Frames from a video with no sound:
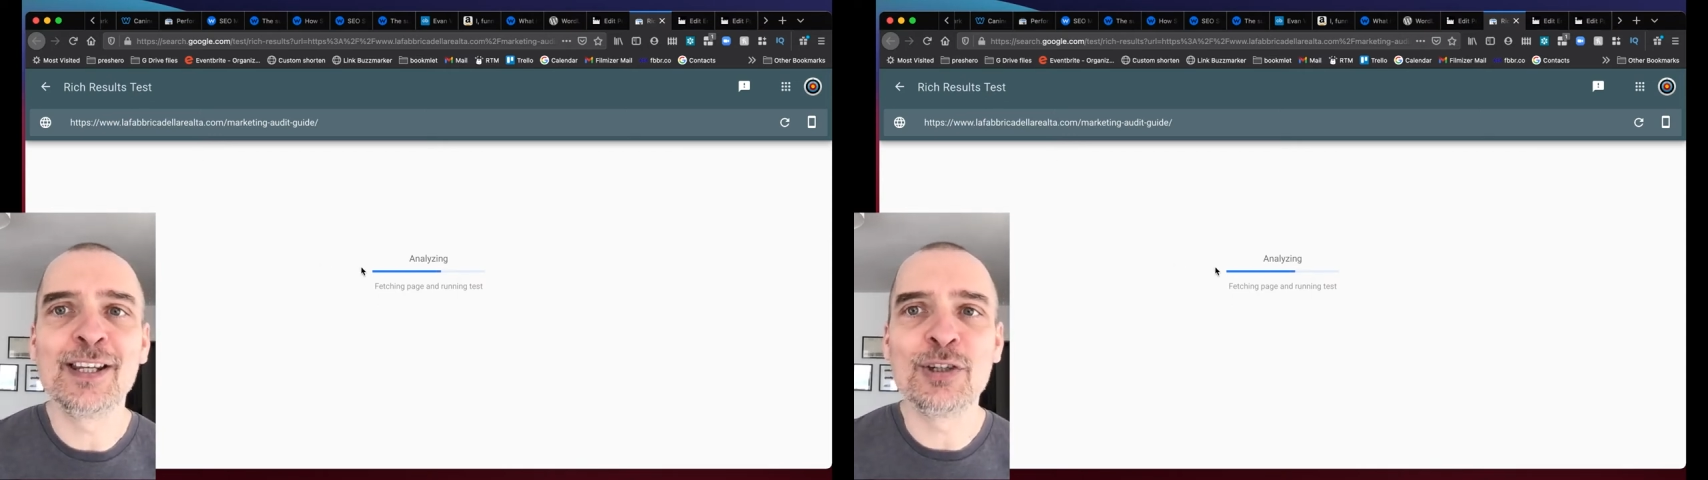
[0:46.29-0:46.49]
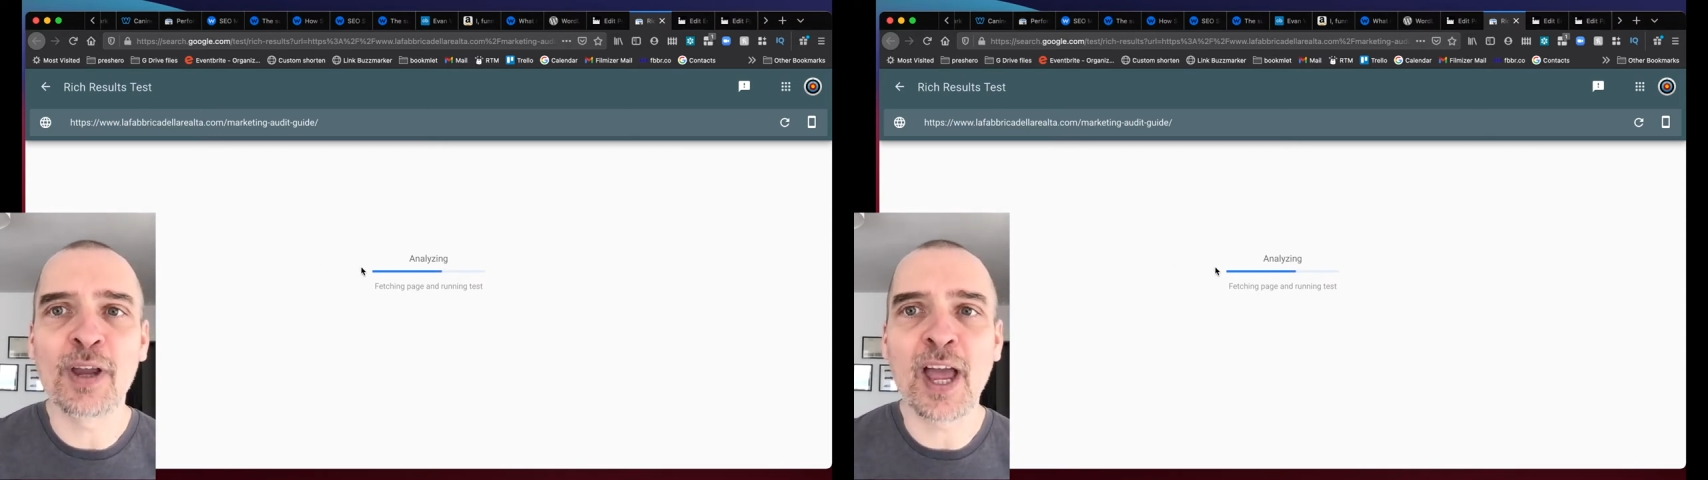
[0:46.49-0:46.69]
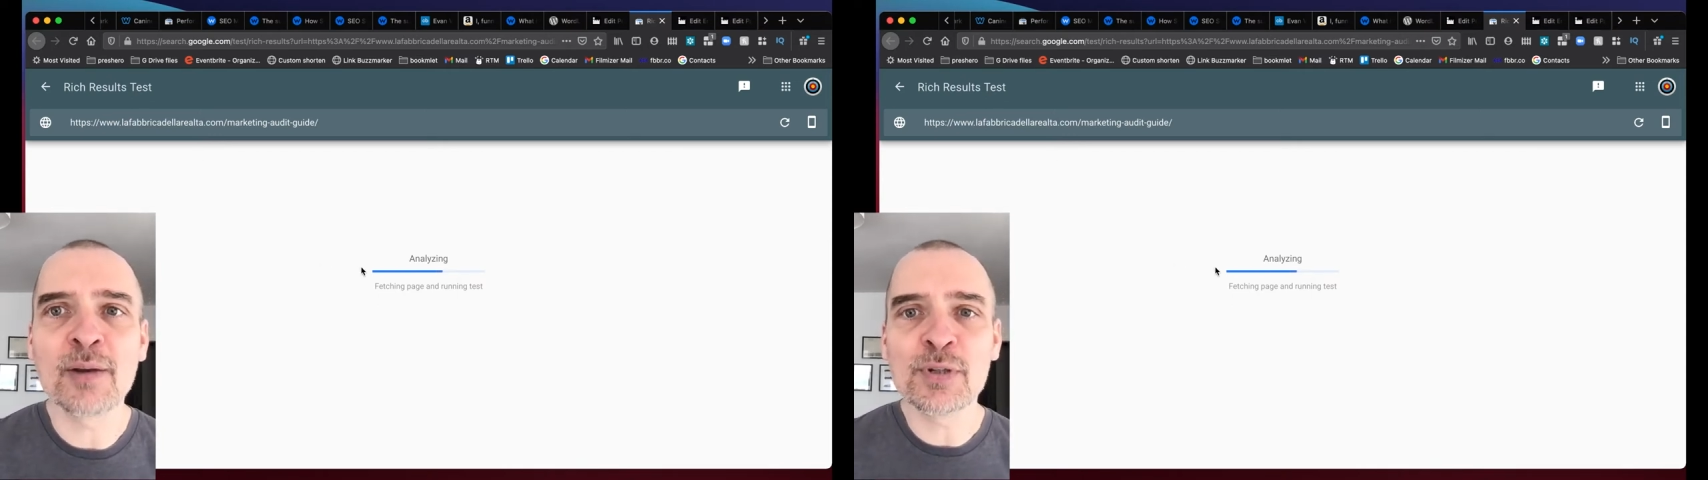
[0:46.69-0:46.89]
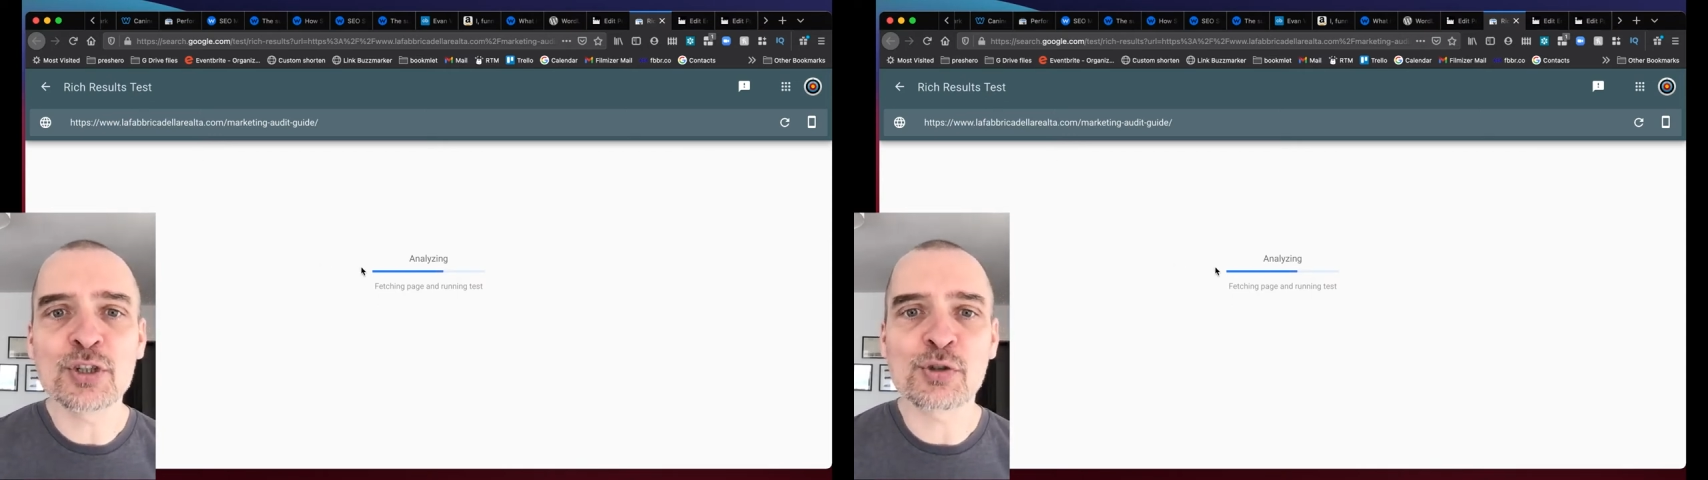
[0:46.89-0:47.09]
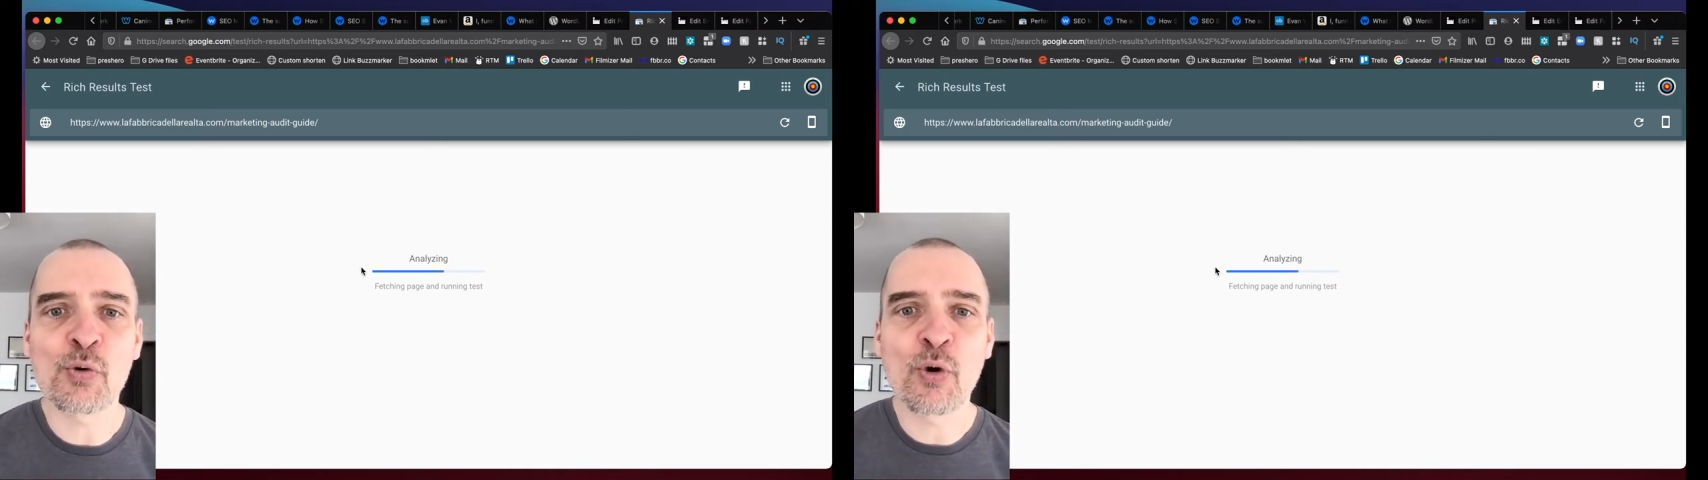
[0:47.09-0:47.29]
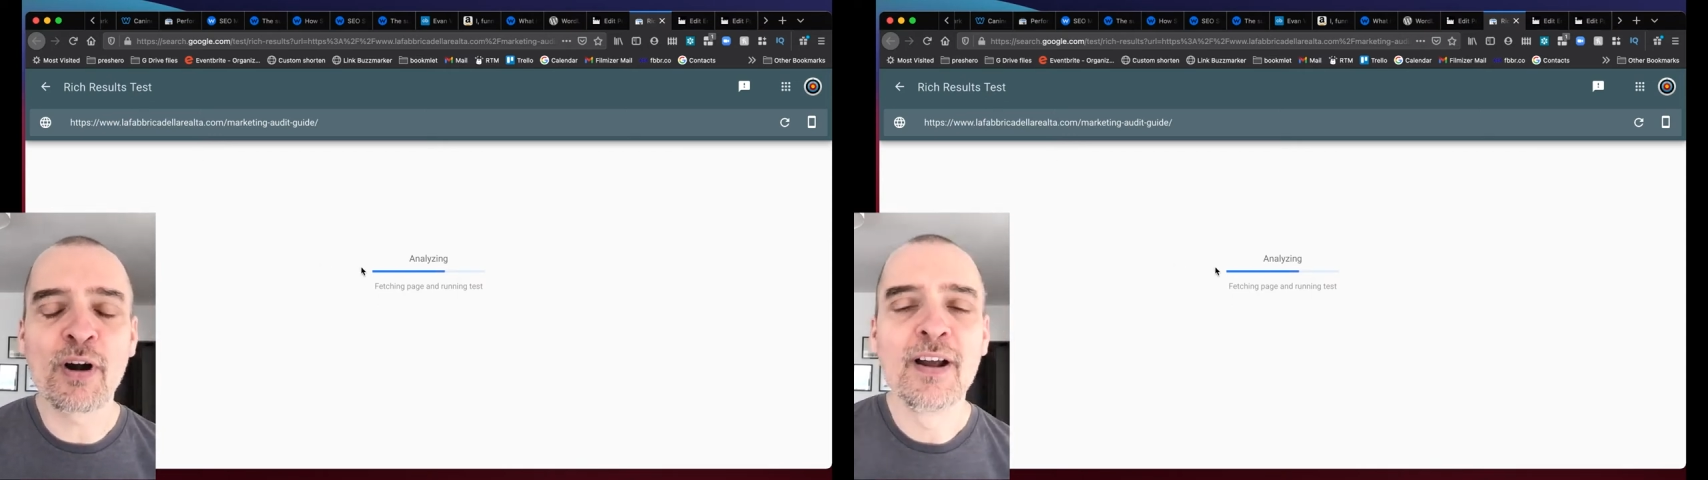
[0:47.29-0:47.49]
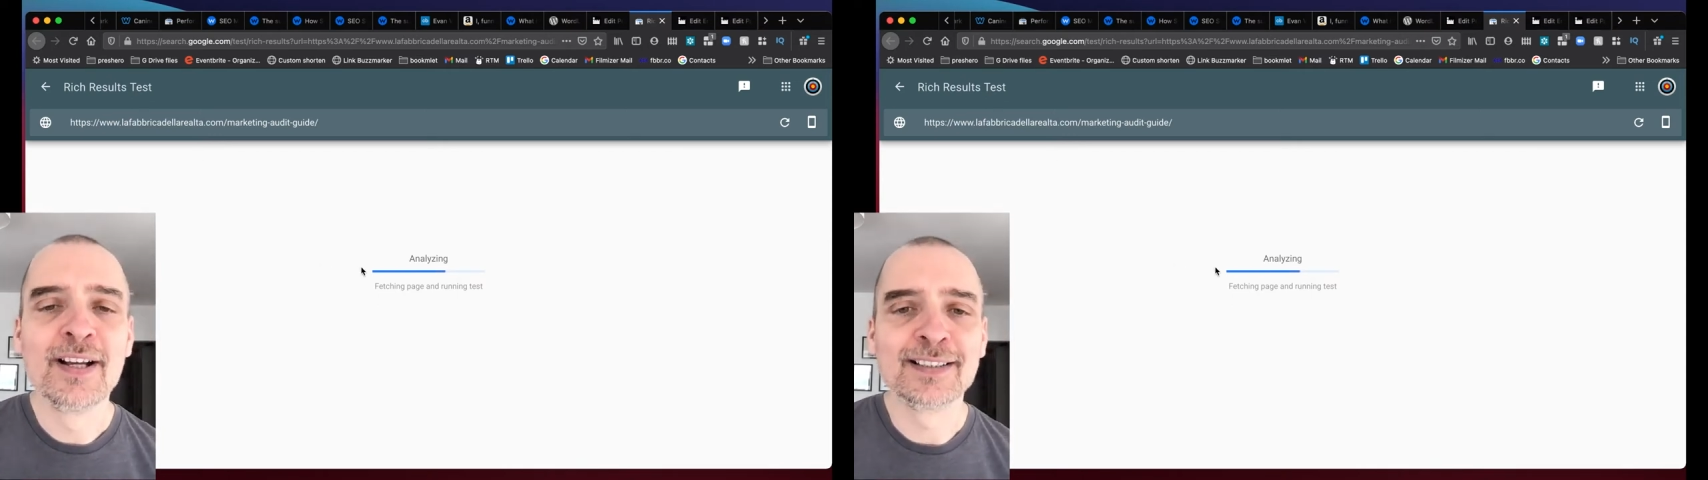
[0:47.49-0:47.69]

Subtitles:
you can be sure